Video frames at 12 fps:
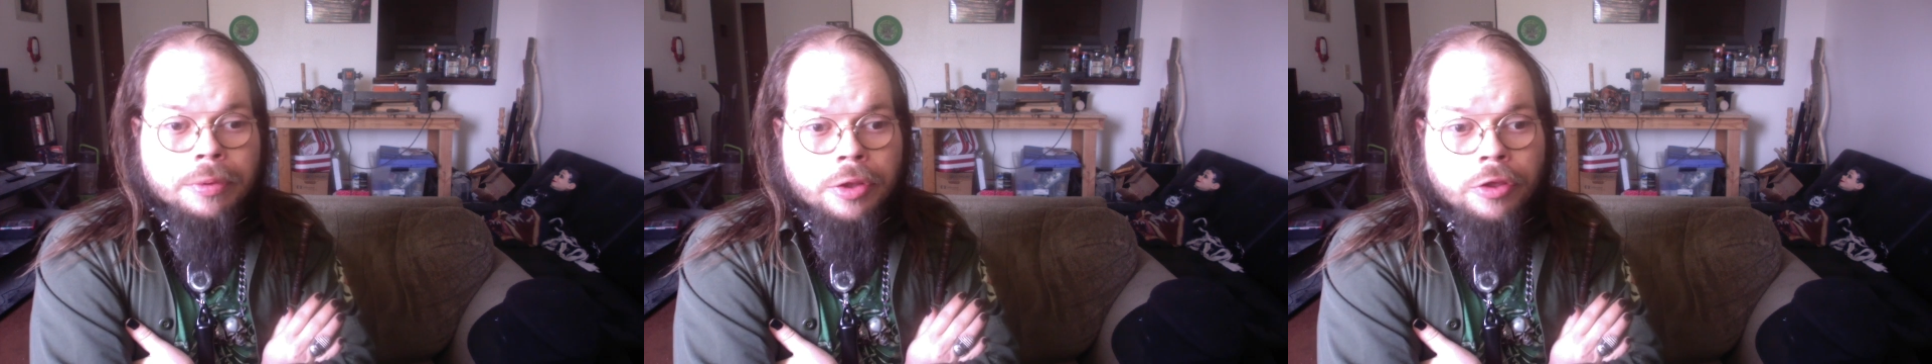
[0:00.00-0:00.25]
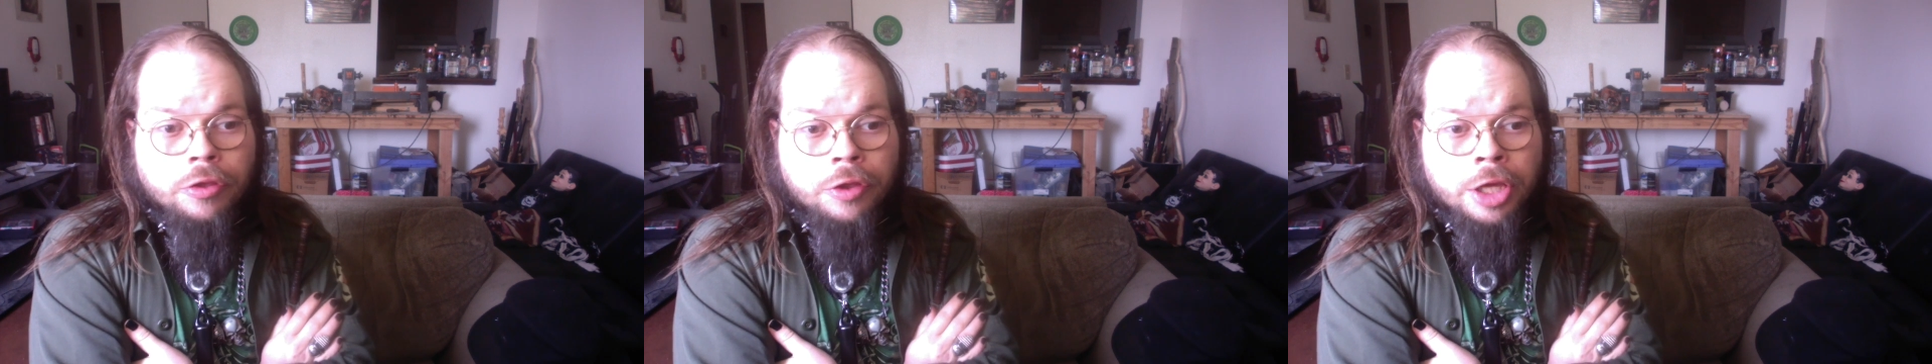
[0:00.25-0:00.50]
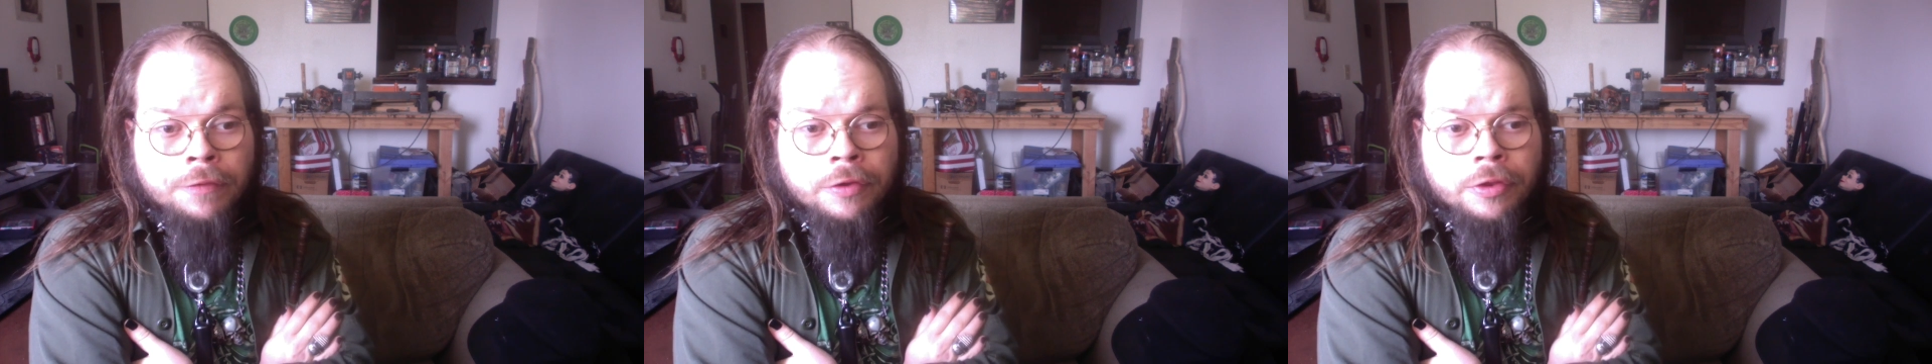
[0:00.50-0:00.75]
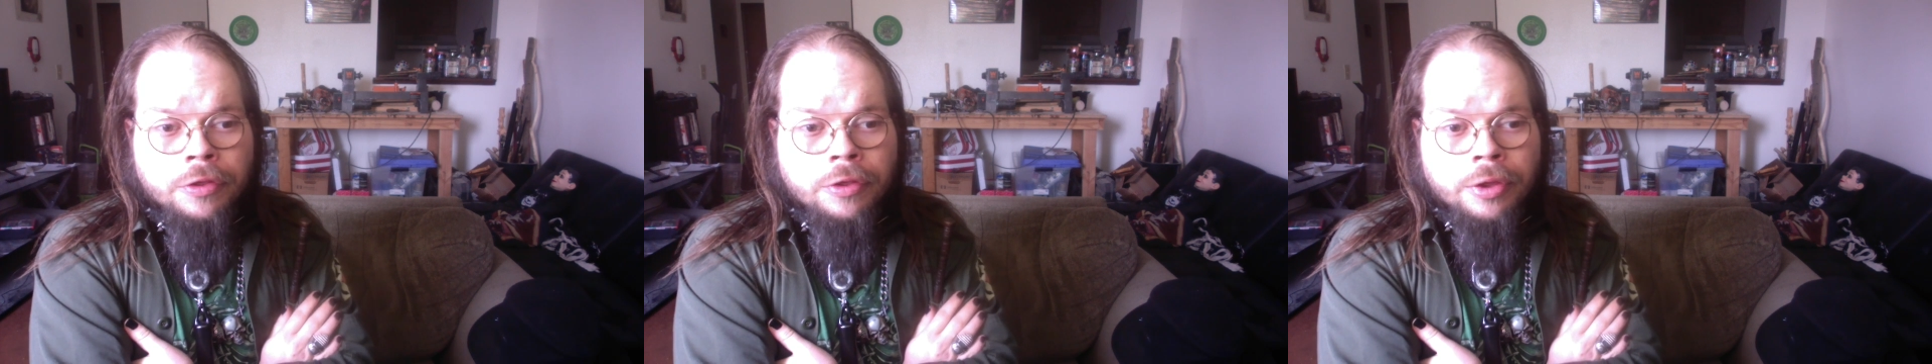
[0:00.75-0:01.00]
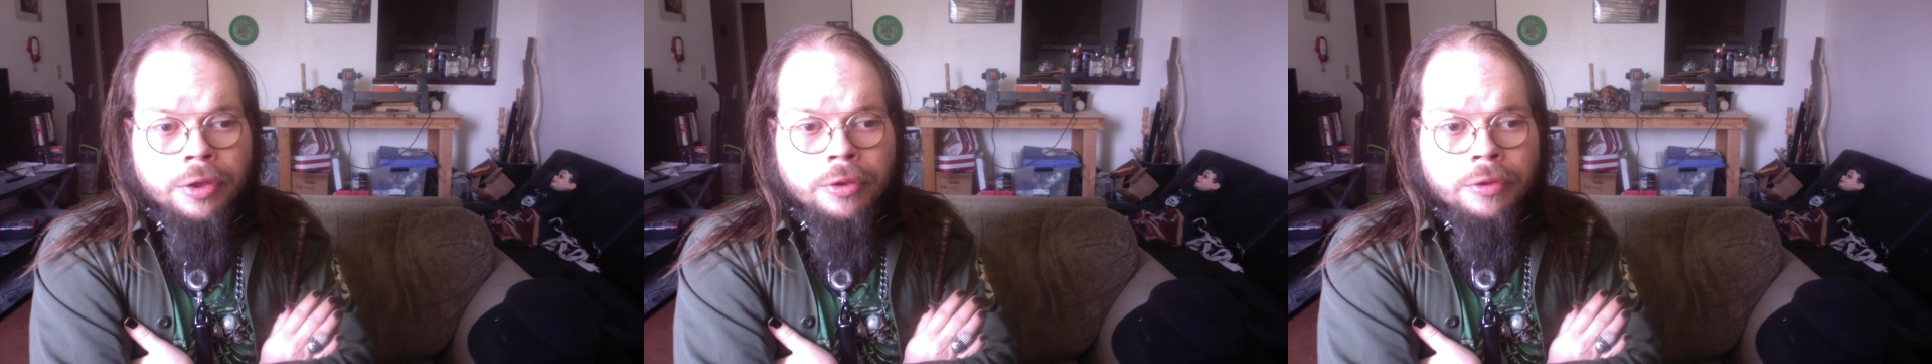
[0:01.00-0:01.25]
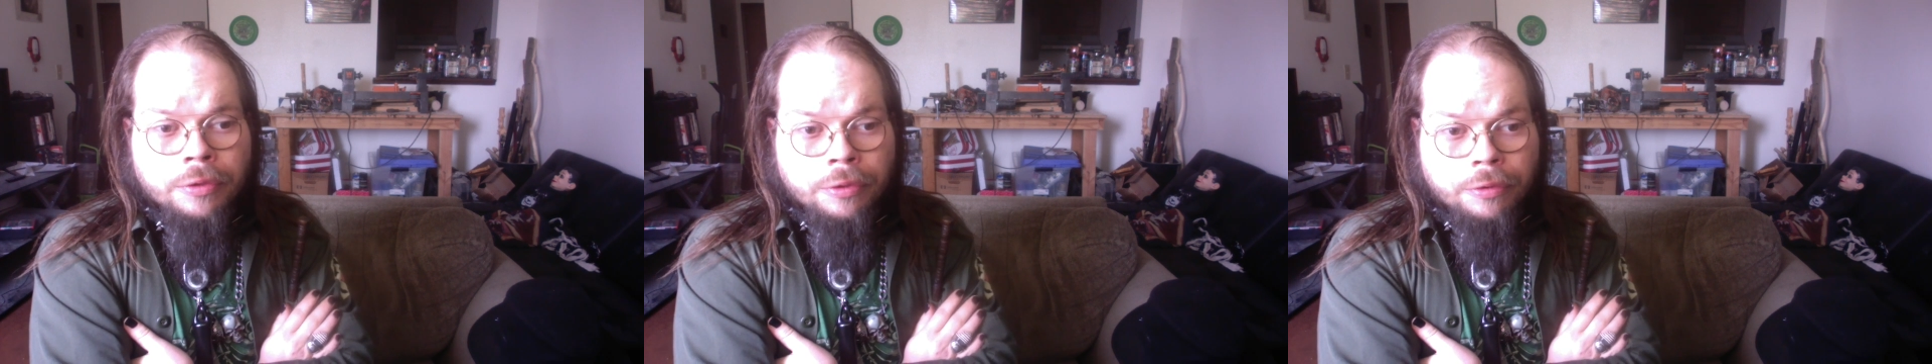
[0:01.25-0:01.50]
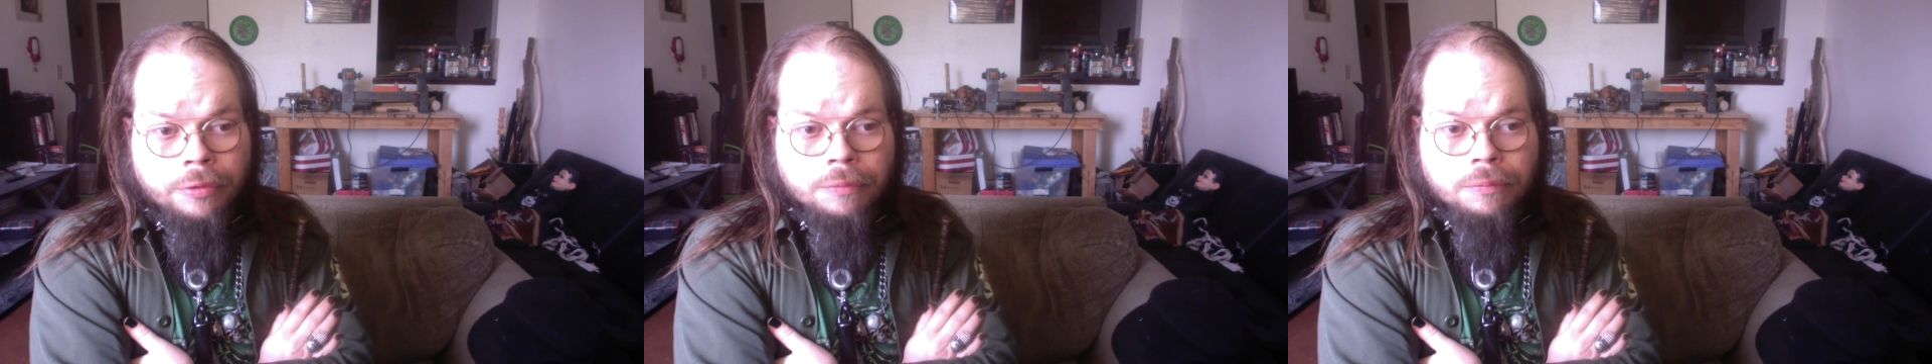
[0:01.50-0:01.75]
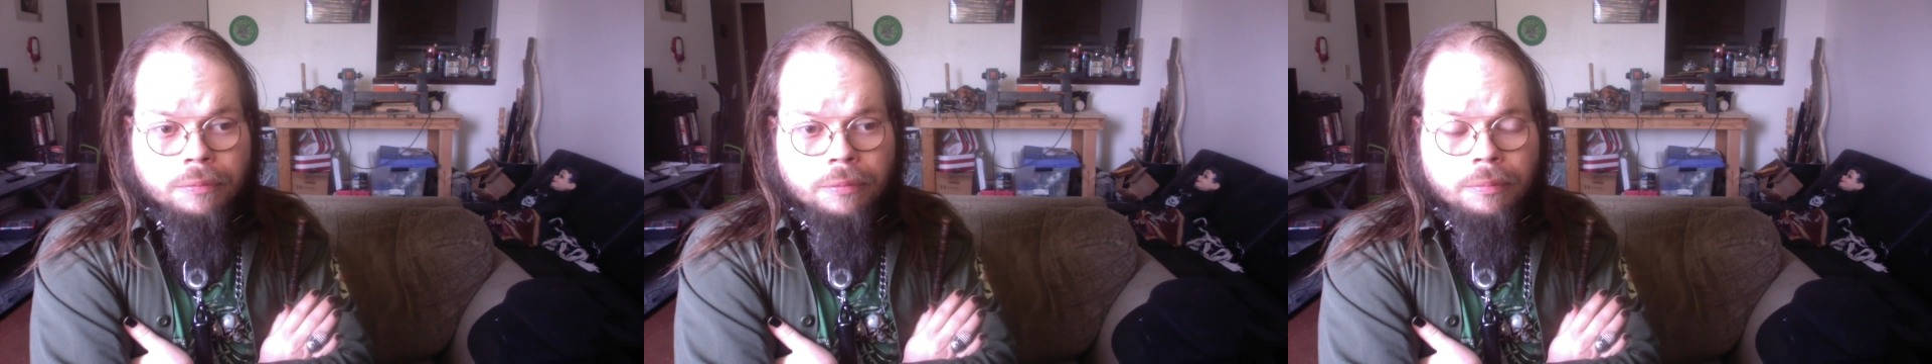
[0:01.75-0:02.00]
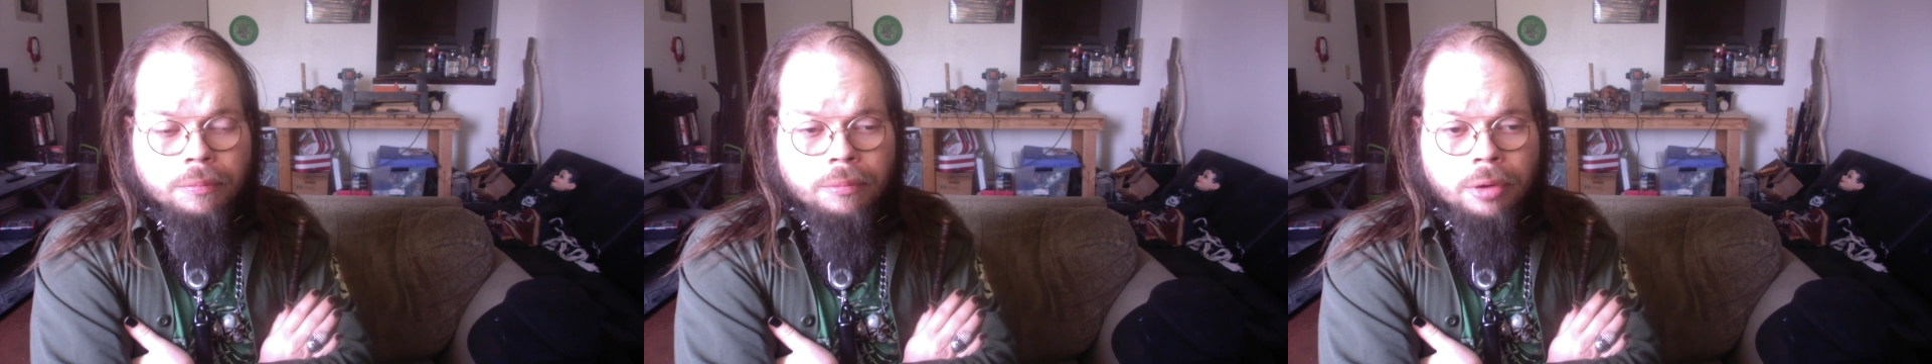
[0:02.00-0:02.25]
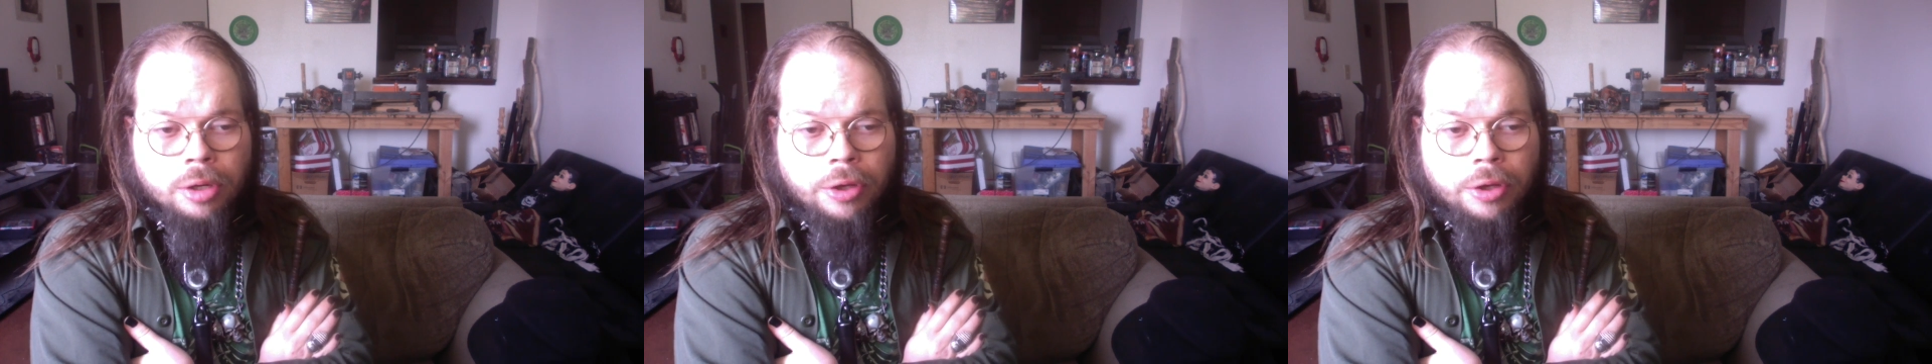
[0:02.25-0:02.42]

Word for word: The Stevensons are